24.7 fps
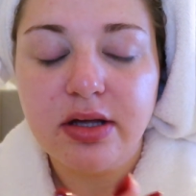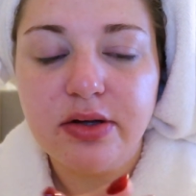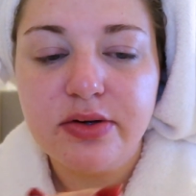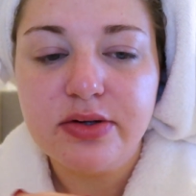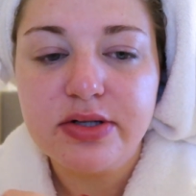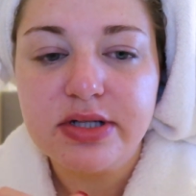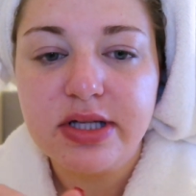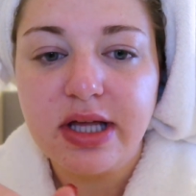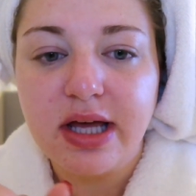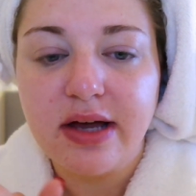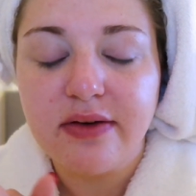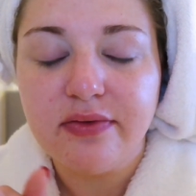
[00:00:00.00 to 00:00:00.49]

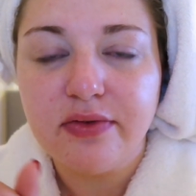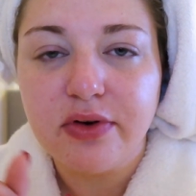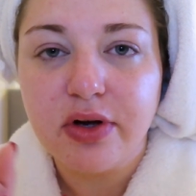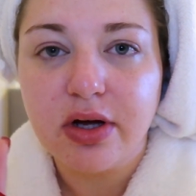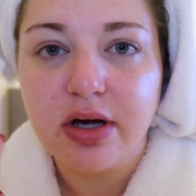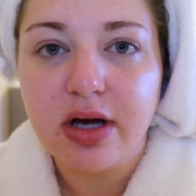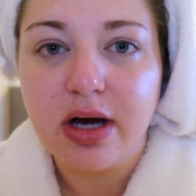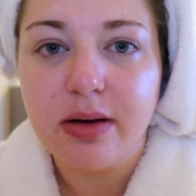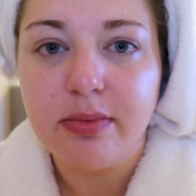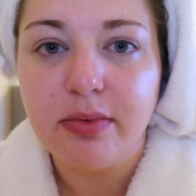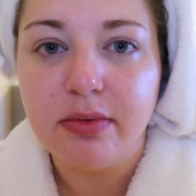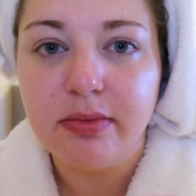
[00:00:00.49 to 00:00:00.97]
Usually after
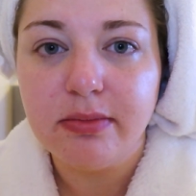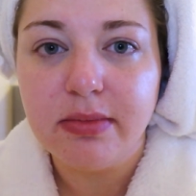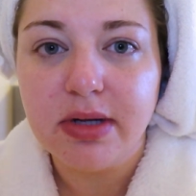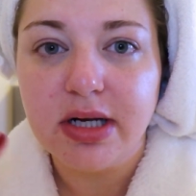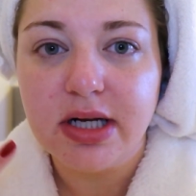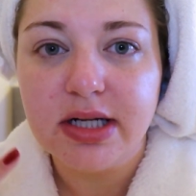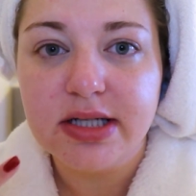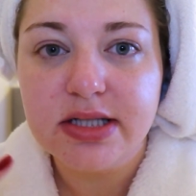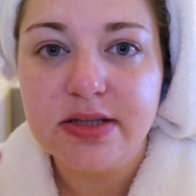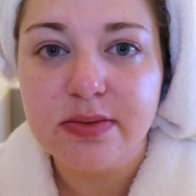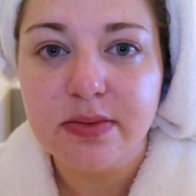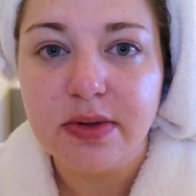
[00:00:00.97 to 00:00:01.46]
a couple
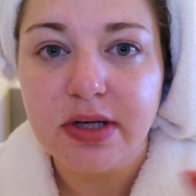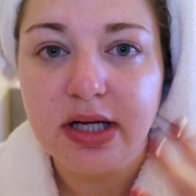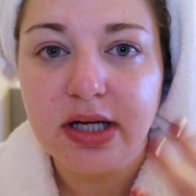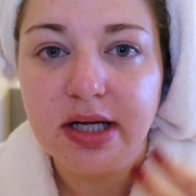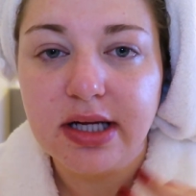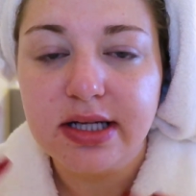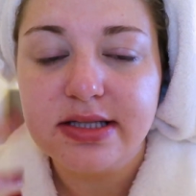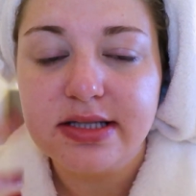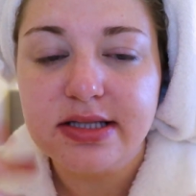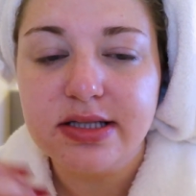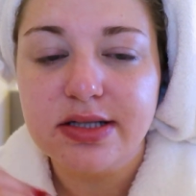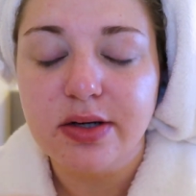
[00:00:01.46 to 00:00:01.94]
minutes when I
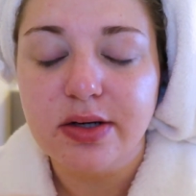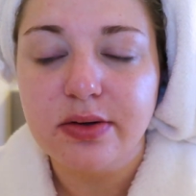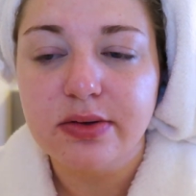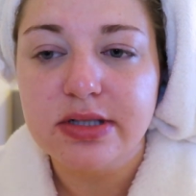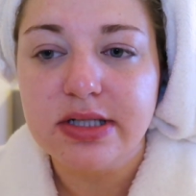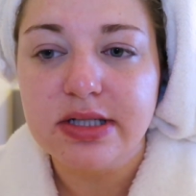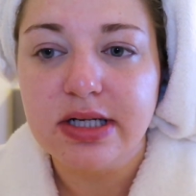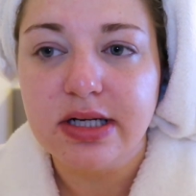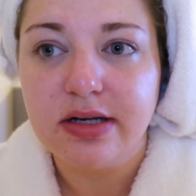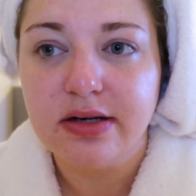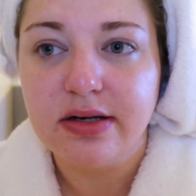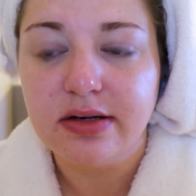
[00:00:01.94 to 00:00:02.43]
get
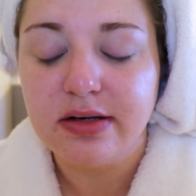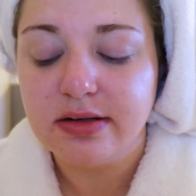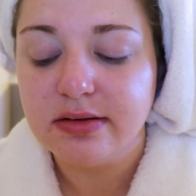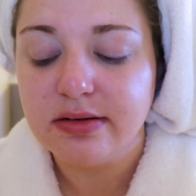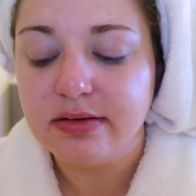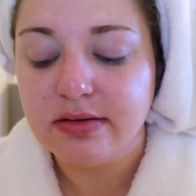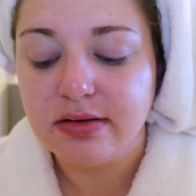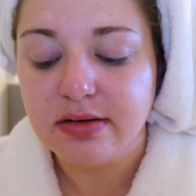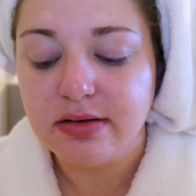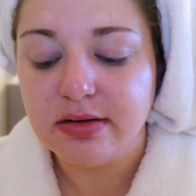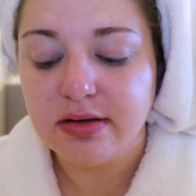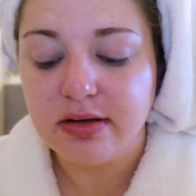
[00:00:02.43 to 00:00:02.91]
soaked in it,
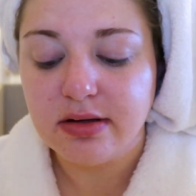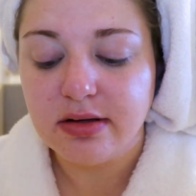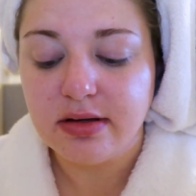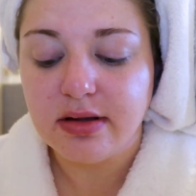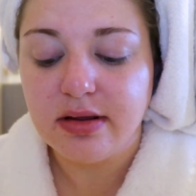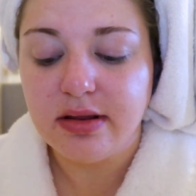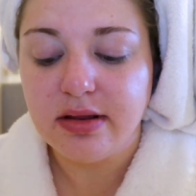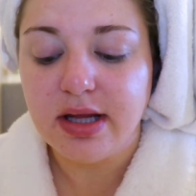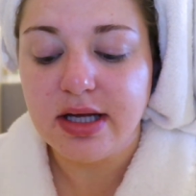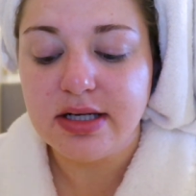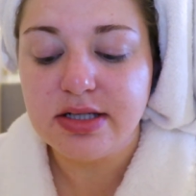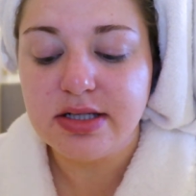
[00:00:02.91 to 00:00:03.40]

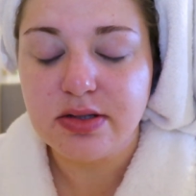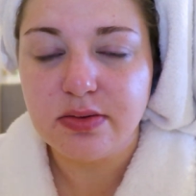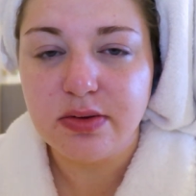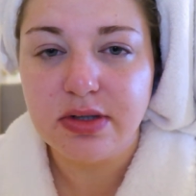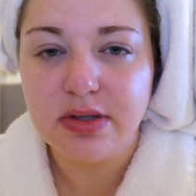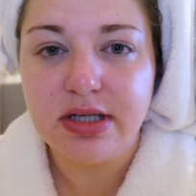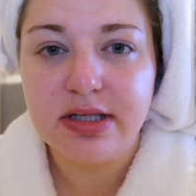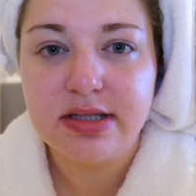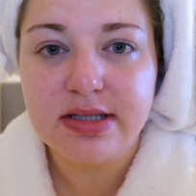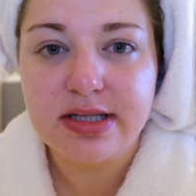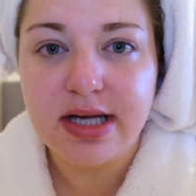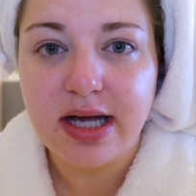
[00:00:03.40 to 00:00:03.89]
that
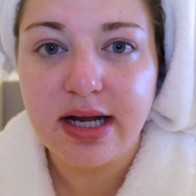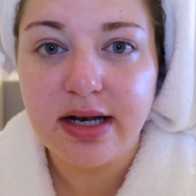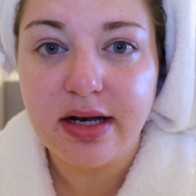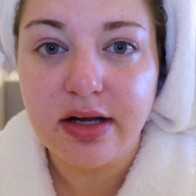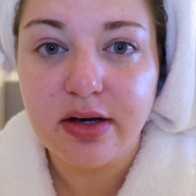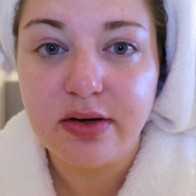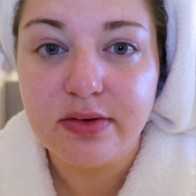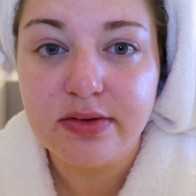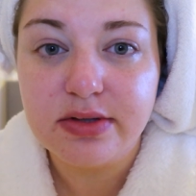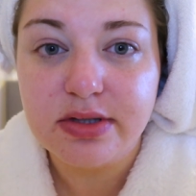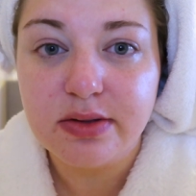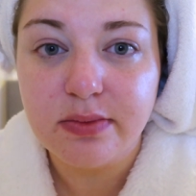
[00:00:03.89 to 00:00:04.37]
dewiness kind
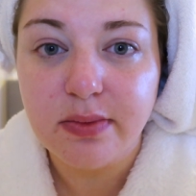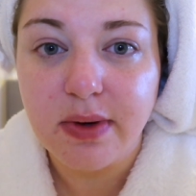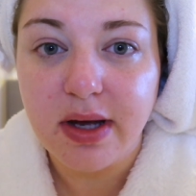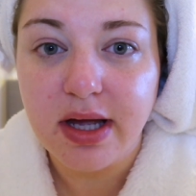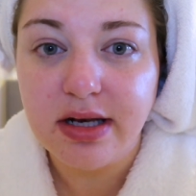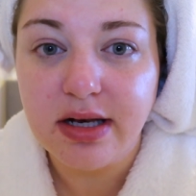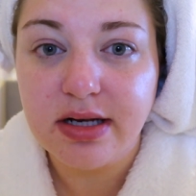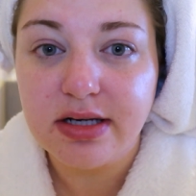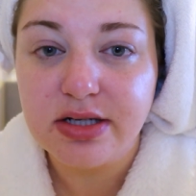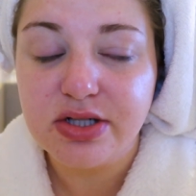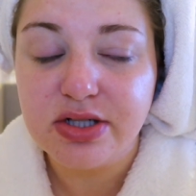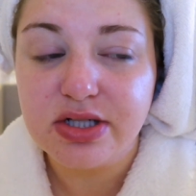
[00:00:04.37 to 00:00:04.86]
of goes
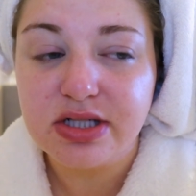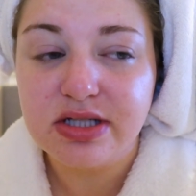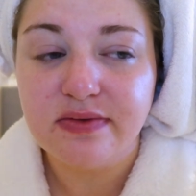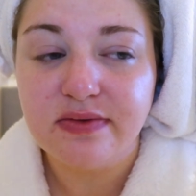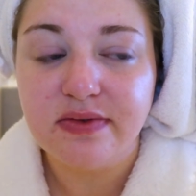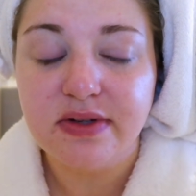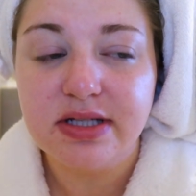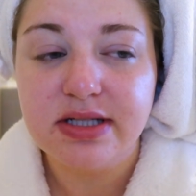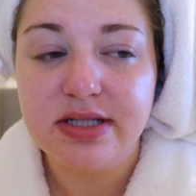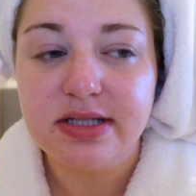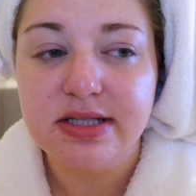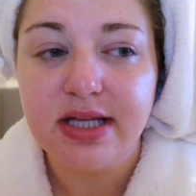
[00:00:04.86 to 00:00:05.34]
away and it just
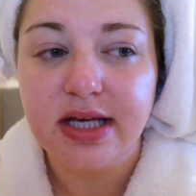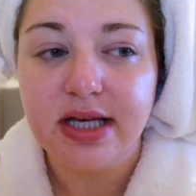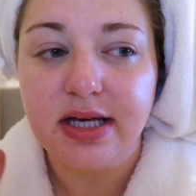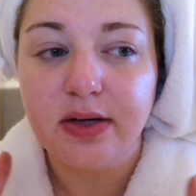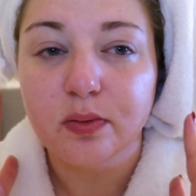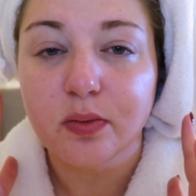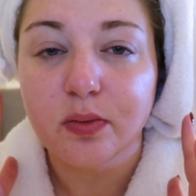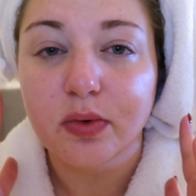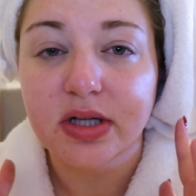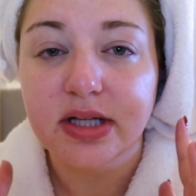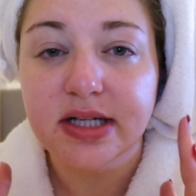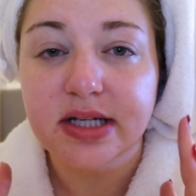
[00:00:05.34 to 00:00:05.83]
feels
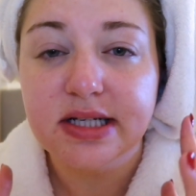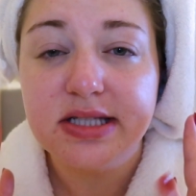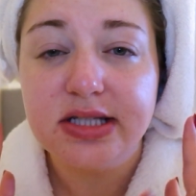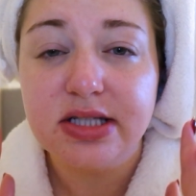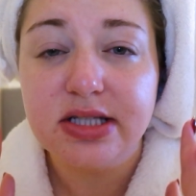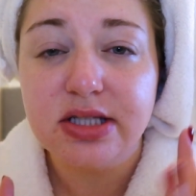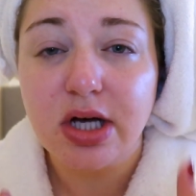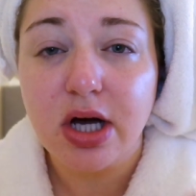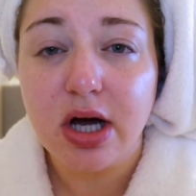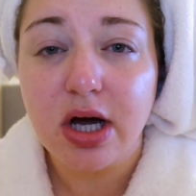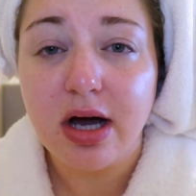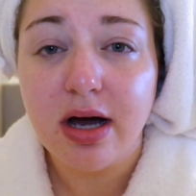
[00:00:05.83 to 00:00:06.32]
like really
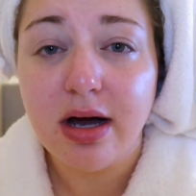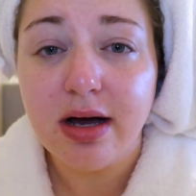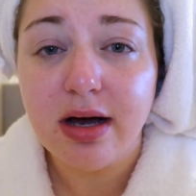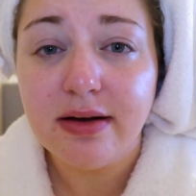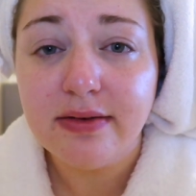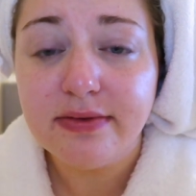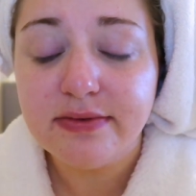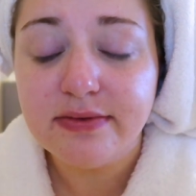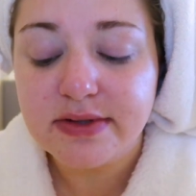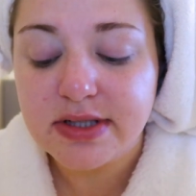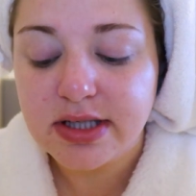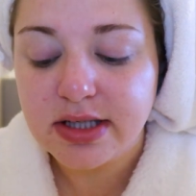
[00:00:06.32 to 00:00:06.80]

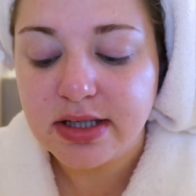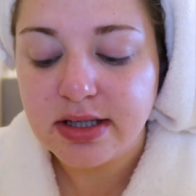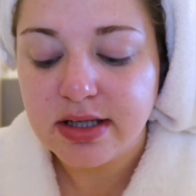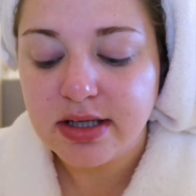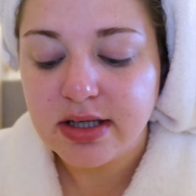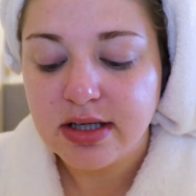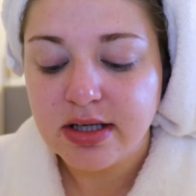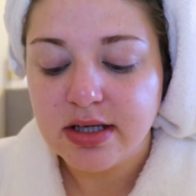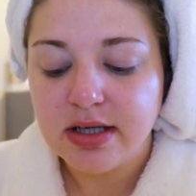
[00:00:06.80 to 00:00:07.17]
soft.